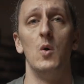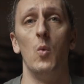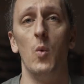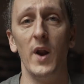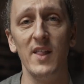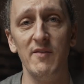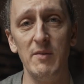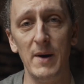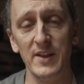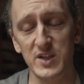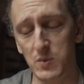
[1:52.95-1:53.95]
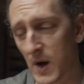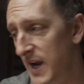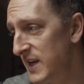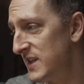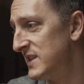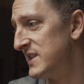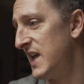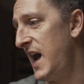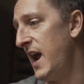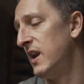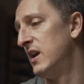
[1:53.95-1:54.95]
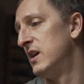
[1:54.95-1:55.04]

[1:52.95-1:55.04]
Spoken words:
What I love about this wine is that